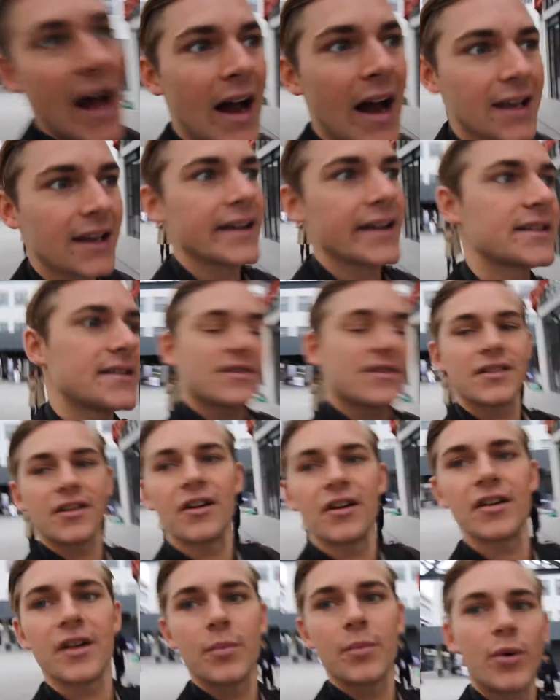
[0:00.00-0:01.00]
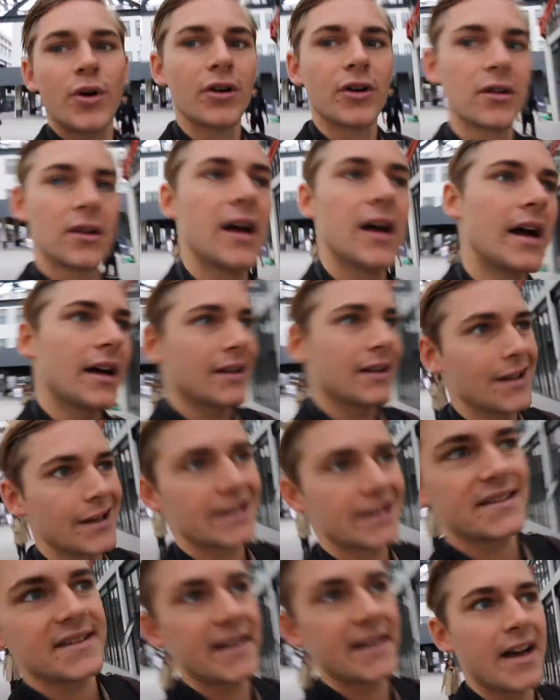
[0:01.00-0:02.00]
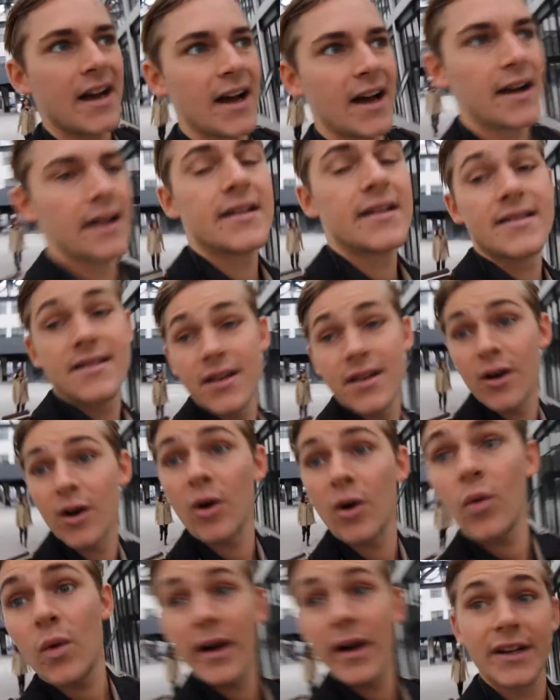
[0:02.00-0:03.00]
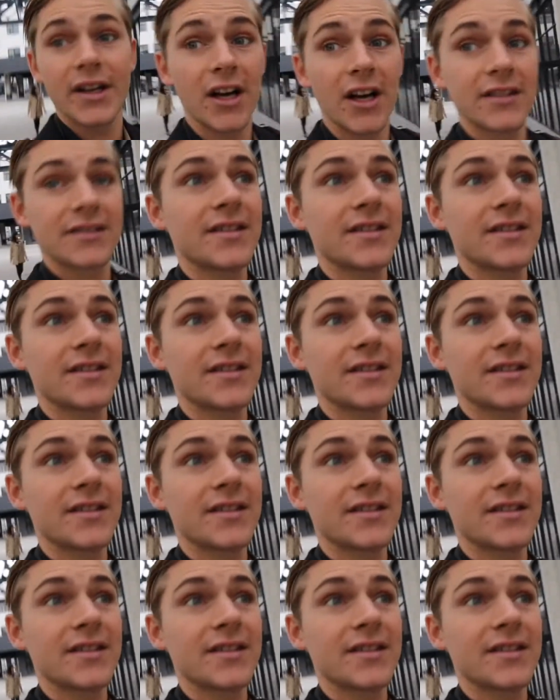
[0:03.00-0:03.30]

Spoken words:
I like the startup world, I like Shanghai, so why not?